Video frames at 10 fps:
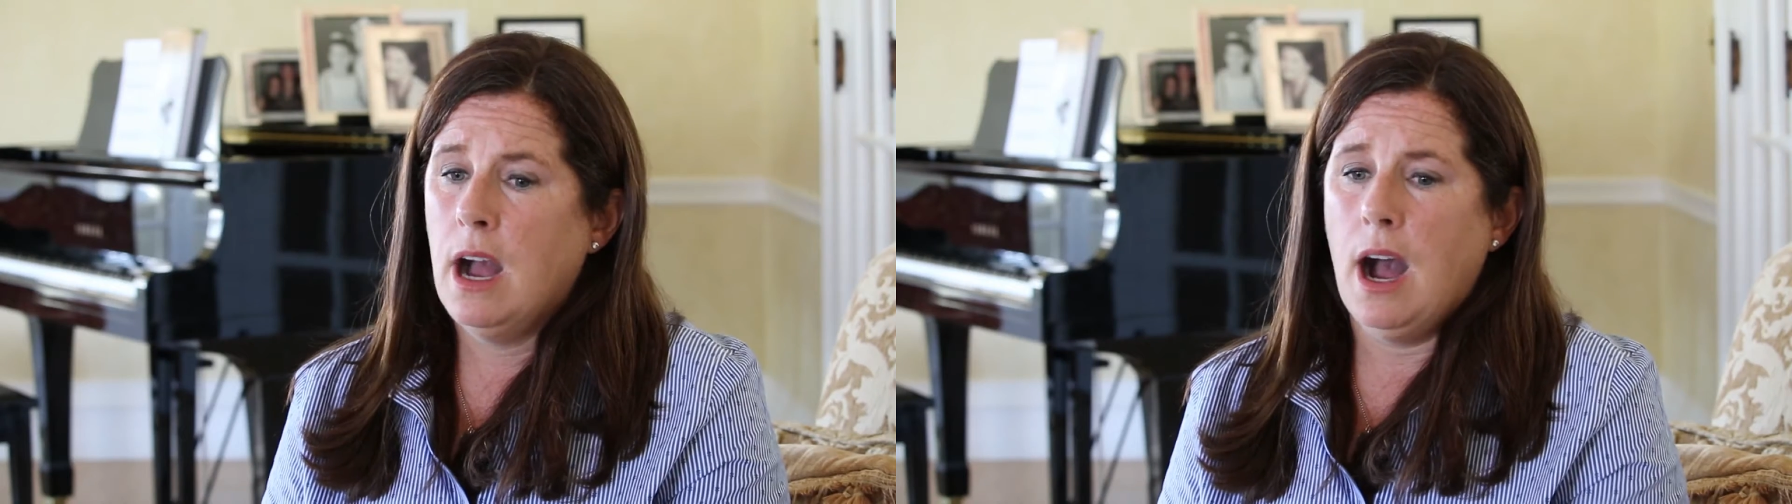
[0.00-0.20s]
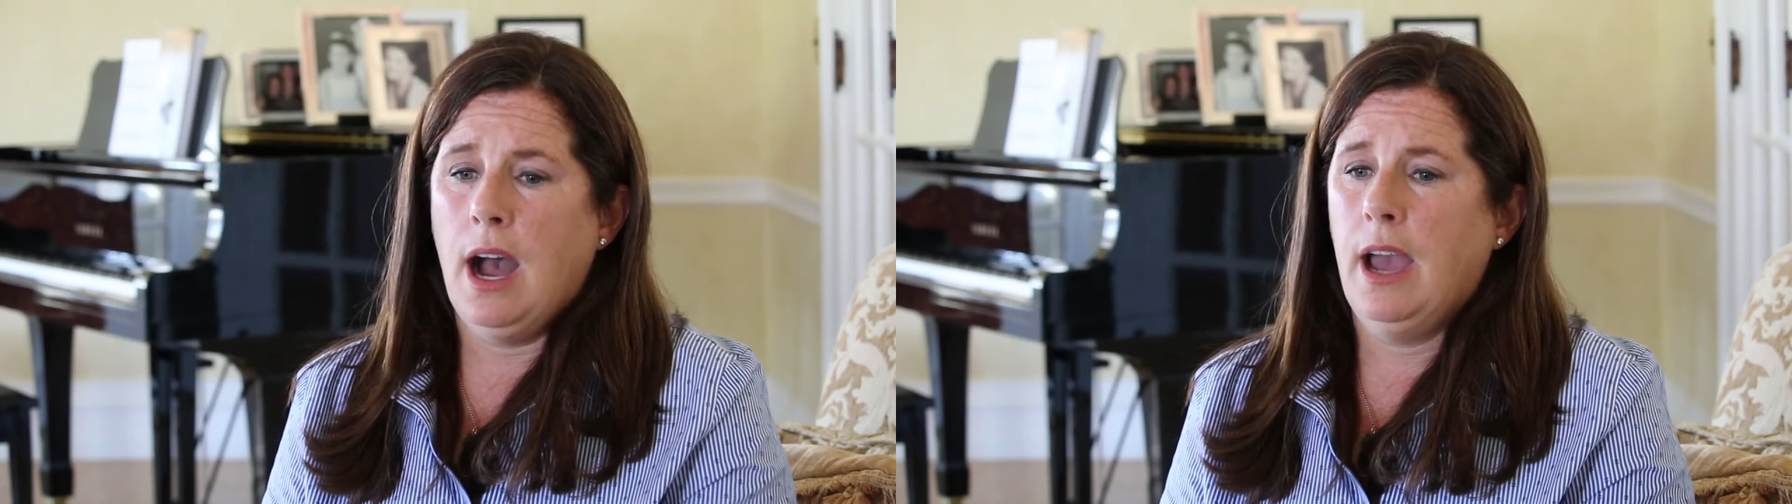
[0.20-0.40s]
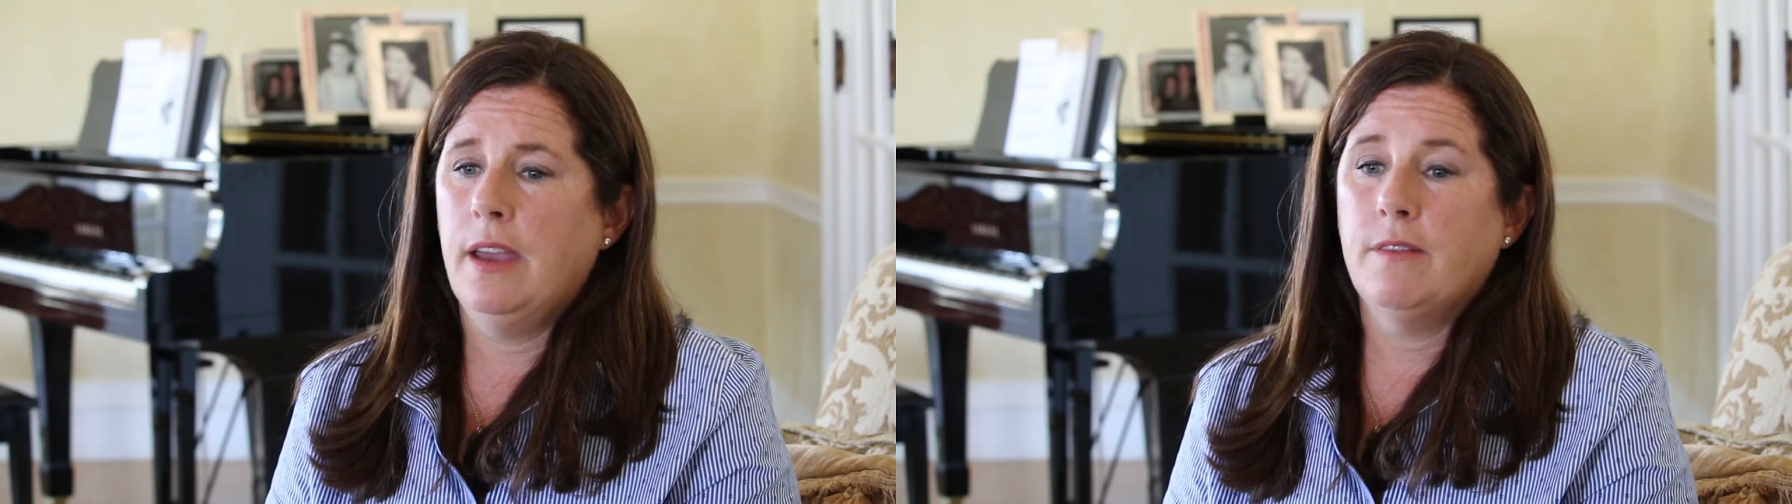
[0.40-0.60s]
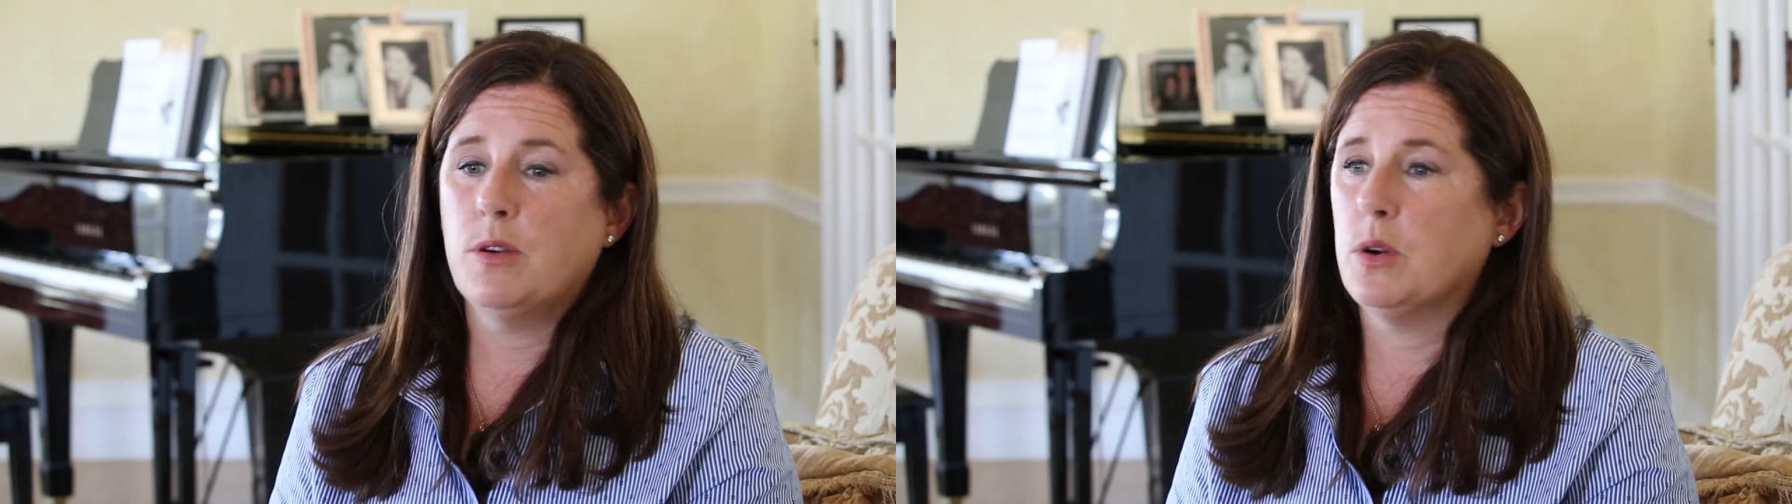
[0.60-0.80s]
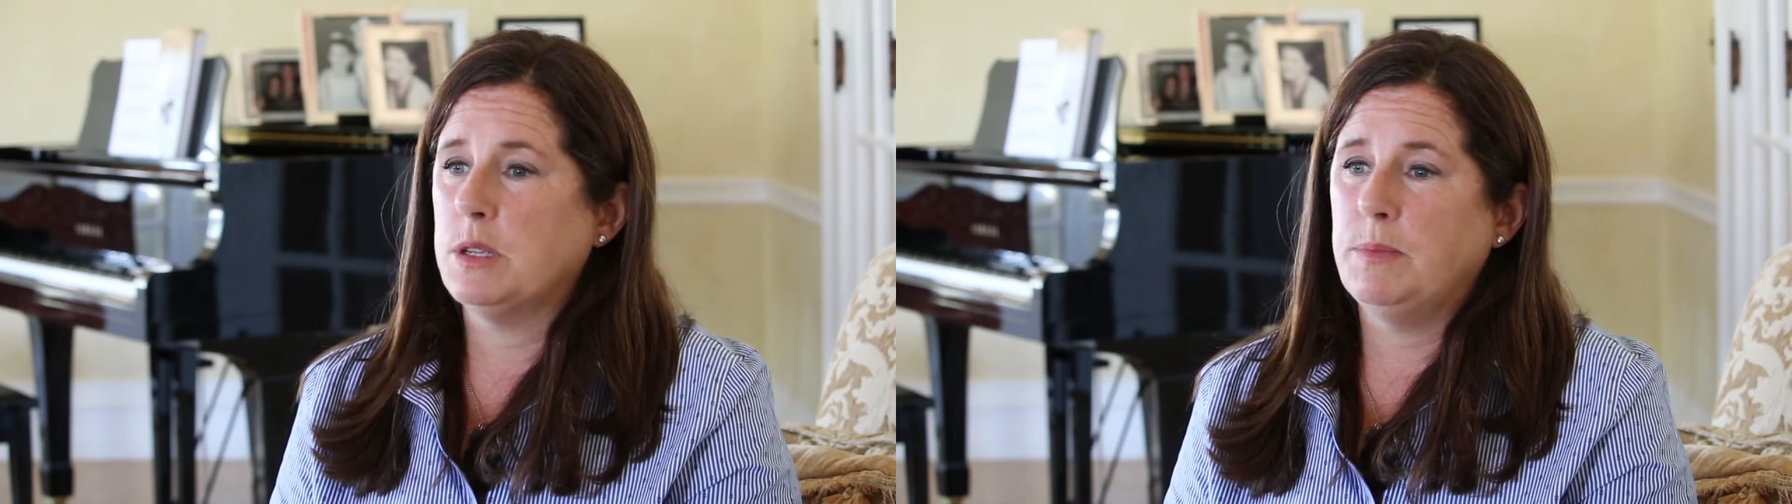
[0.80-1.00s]
I,
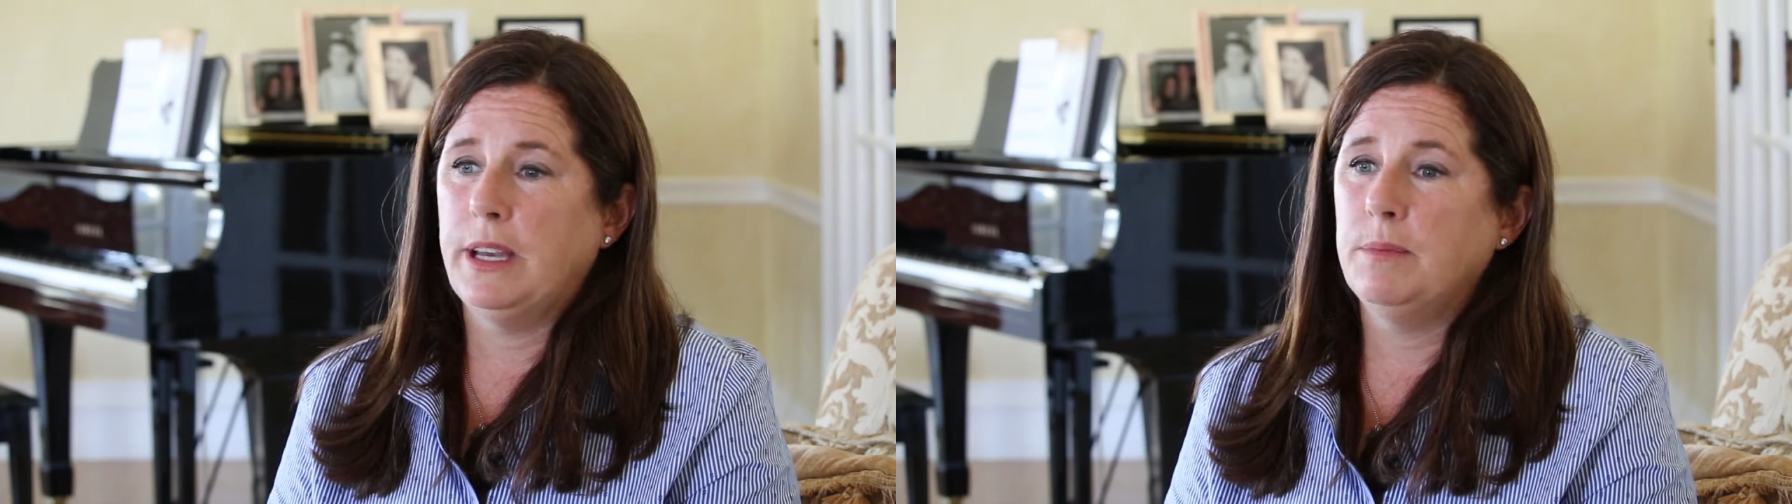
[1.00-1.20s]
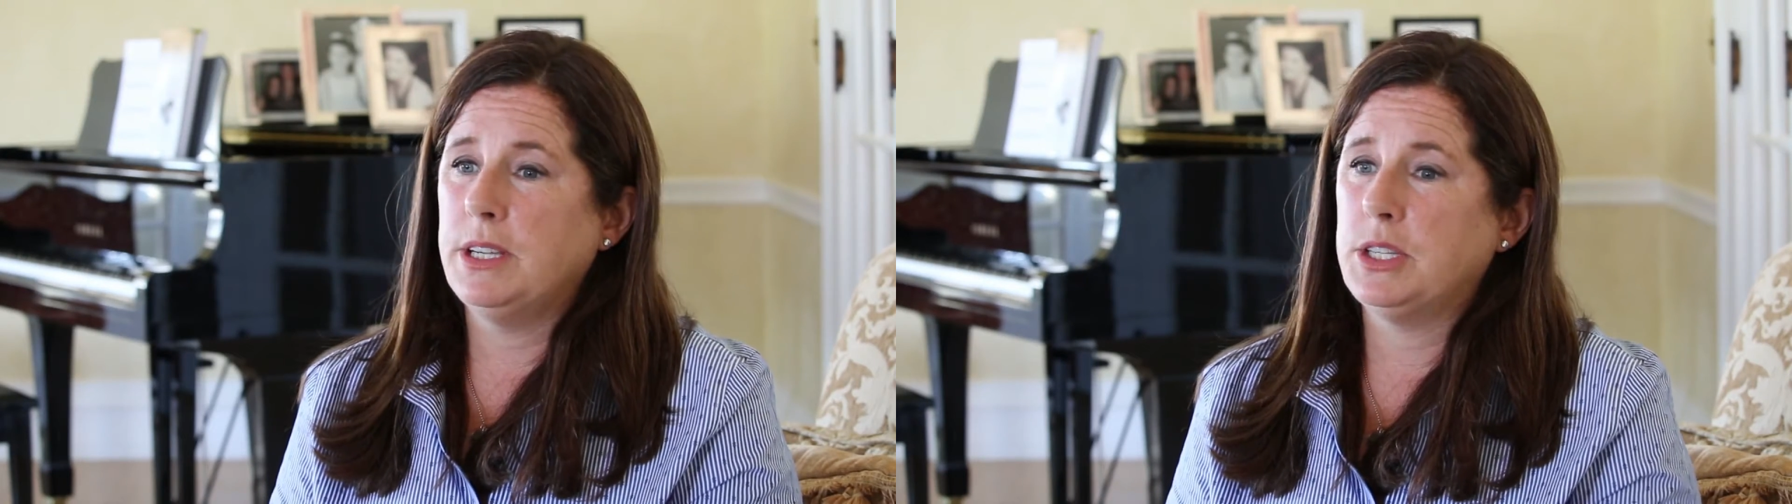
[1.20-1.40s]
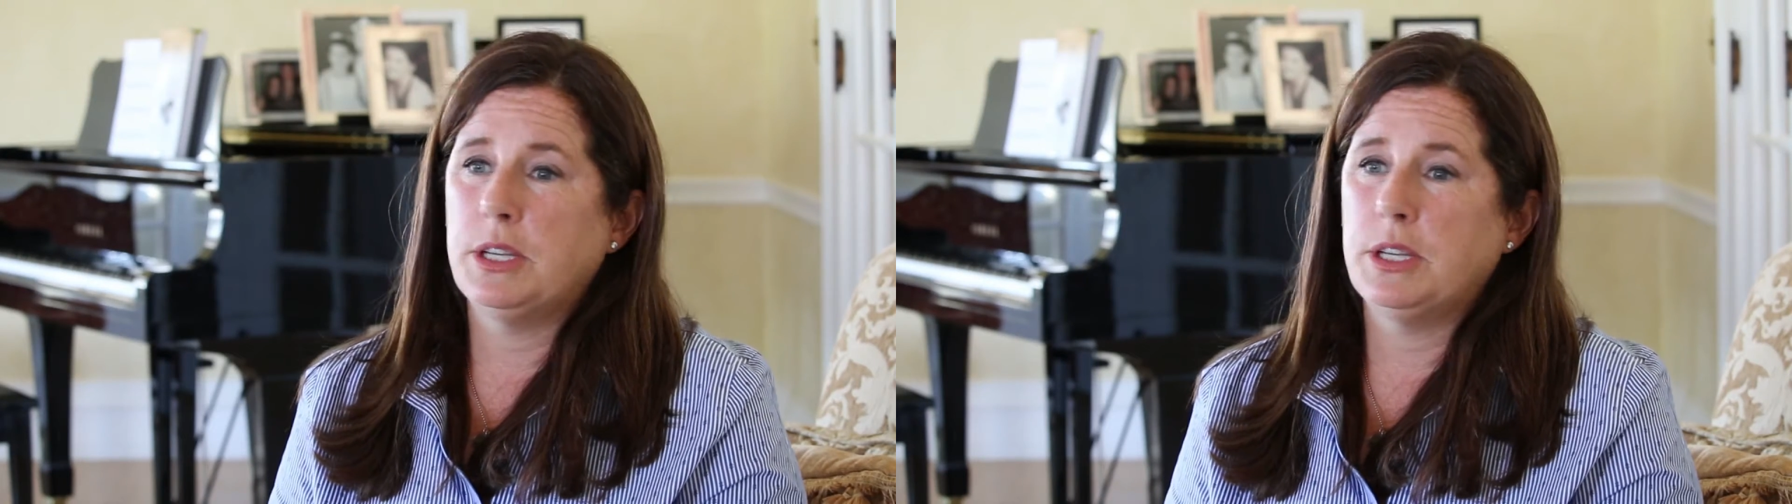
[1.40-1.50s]
of course, blamed it.